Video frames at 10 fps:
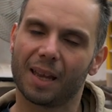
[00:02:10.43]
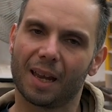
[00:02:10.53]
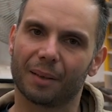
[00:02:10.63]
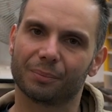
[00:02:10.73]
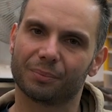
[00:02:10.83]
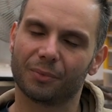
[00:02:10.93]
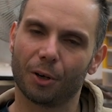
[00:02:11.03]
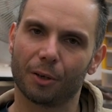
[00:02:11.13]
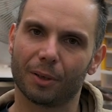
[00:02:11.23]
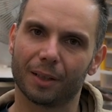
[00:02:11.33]
Yeah, you
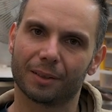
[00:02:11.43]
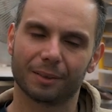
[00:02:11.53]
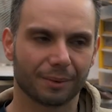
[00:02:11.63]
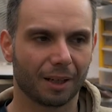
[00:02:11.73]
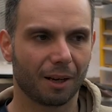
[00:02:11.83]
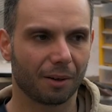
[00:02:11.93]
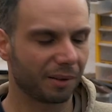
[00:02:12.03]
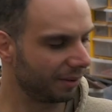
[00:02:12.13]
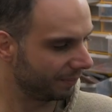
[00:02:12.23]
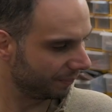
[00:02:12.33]
heard right, clear
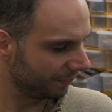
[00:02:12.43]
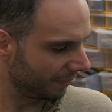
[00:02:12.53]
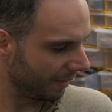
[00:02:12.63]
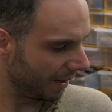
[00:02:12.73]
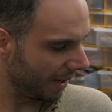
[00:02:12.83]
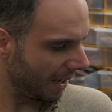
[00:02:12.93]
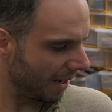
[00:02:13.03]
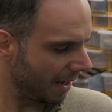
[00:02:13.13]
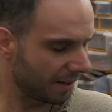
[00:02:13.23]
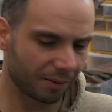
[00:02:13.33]
resin.
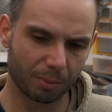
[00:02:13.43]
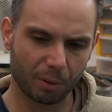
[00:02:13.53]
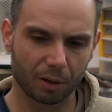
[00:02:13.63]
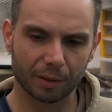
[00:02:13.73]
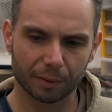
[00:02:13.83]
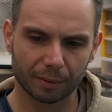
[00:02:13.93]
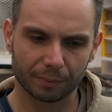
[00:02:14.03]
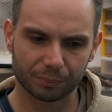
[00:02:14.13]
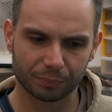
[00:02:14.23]
And to be honest,